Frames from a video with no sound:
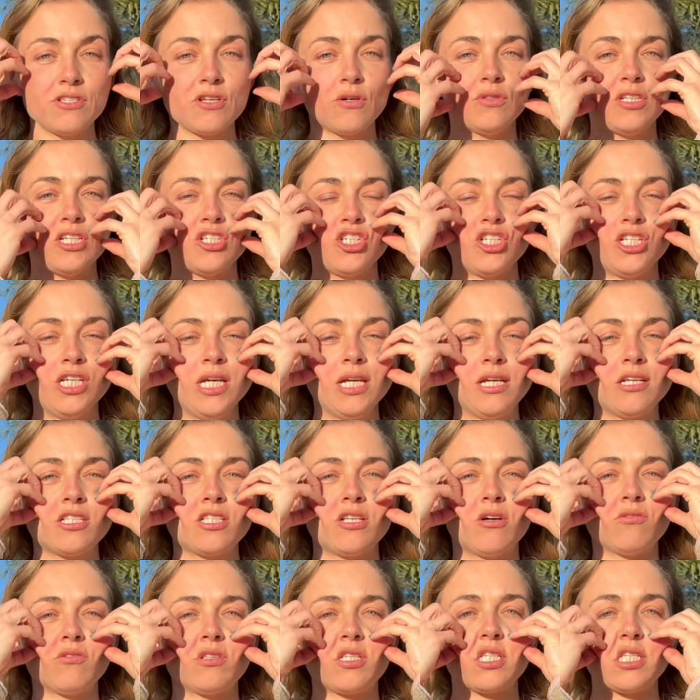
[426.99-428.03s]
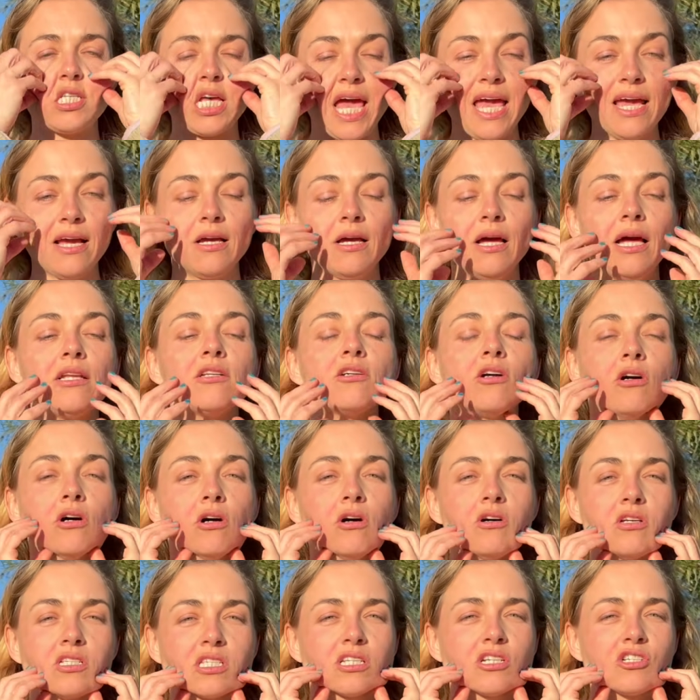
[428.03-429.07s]
so the cheeks don't sag and
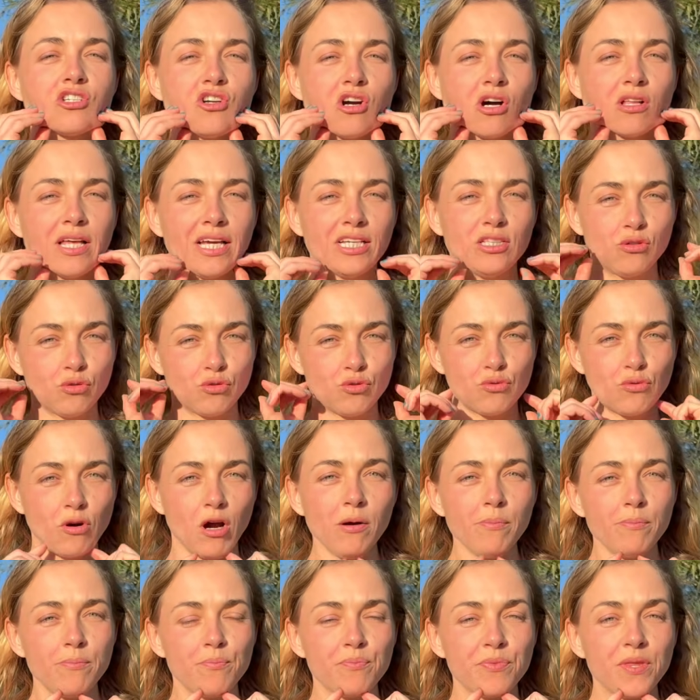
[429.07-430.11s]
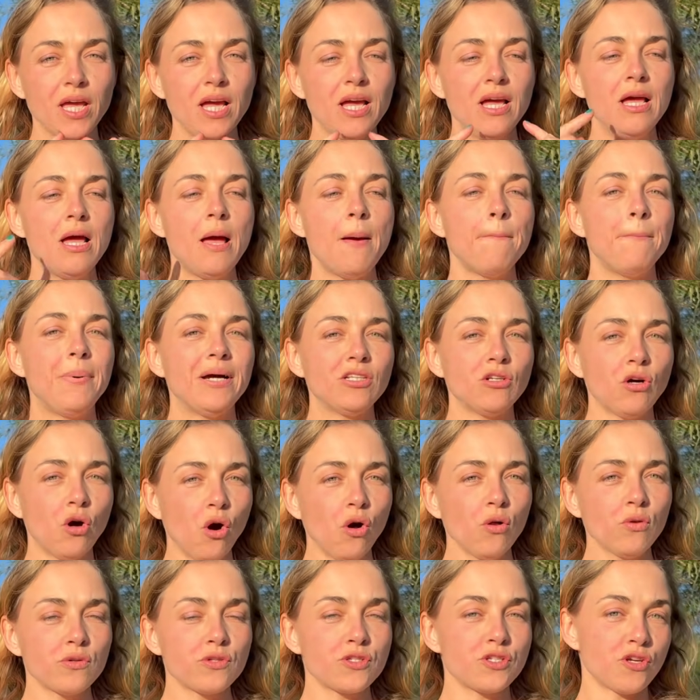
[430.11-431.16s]
cause the jawline to drop, but
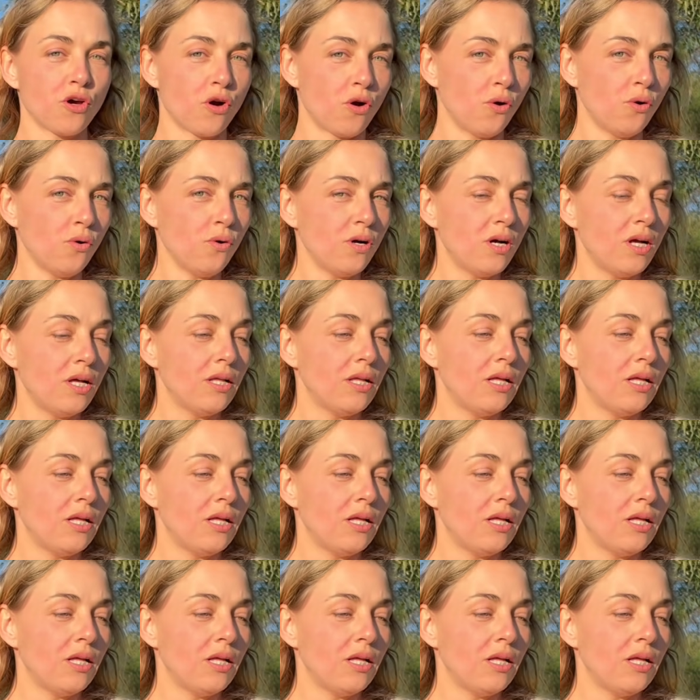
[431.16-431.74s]
also